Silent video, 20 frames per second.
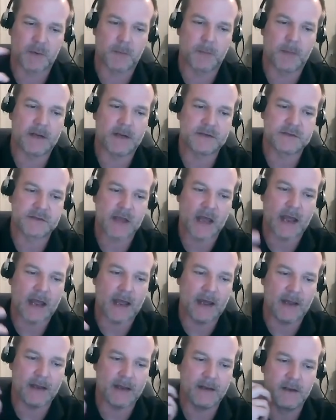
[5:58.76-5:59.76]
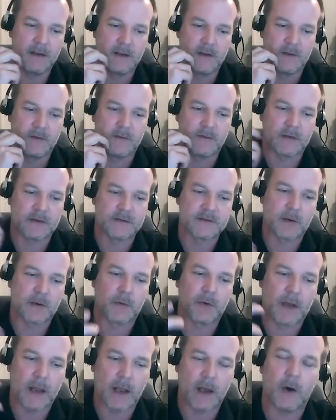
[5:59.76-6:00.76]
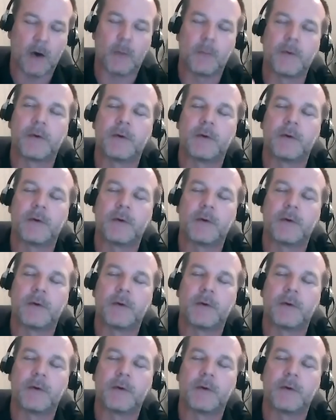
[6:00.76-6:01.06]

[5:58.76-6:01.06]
base to add things that would help